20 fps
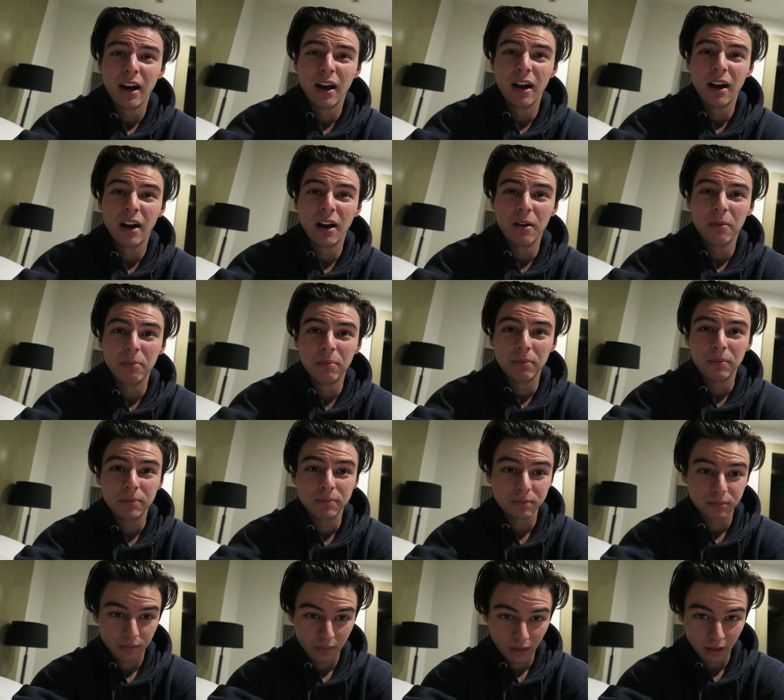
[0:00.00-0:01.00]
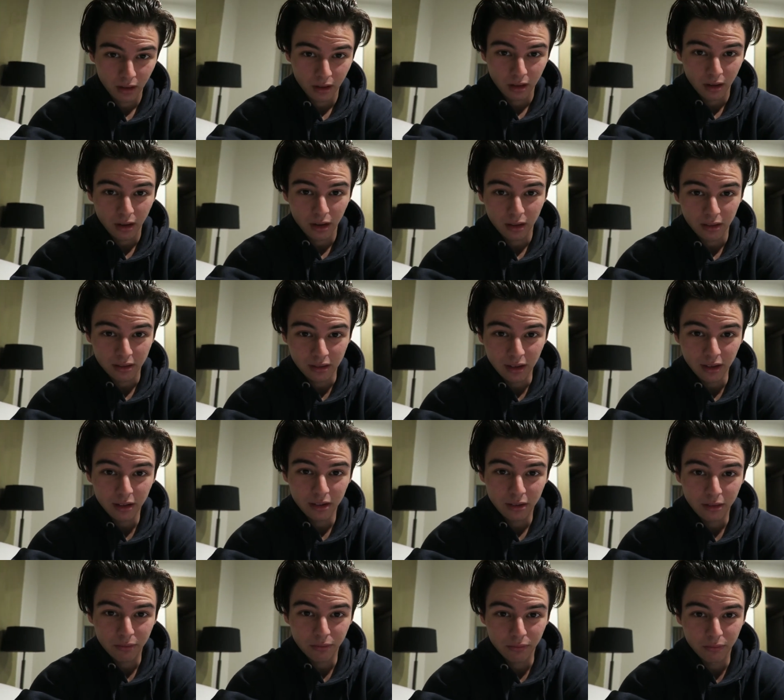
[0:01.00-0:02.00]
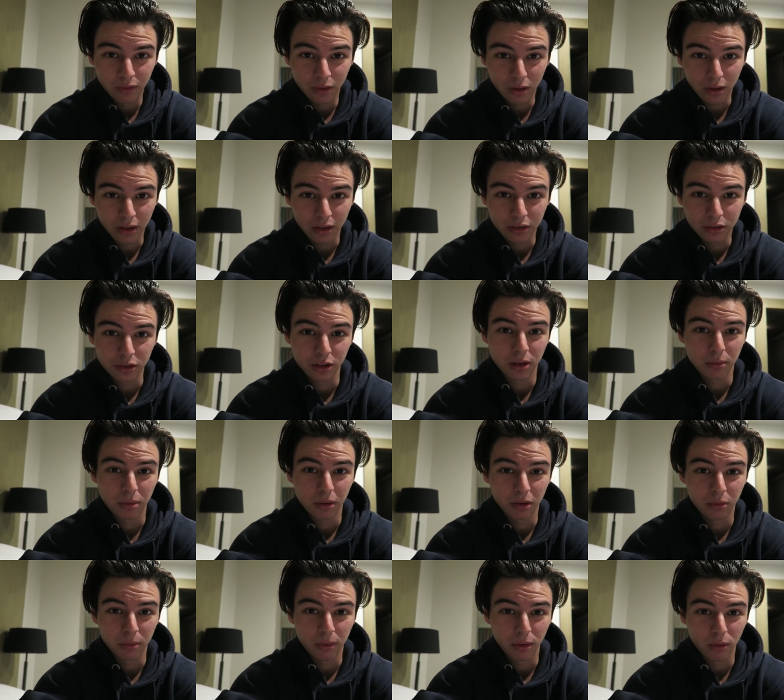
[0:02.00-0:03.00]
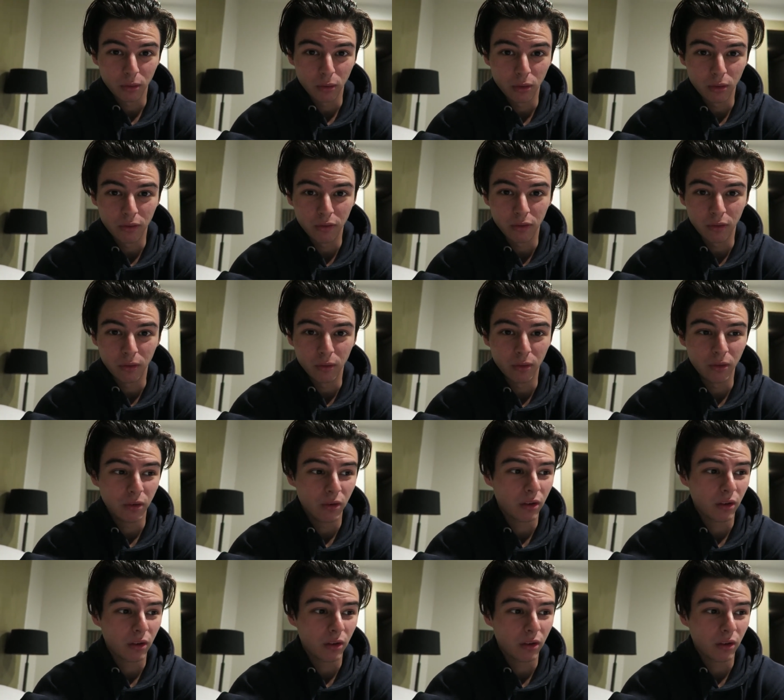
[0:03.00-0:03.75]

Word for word: Um, this vlogging trip has been awful.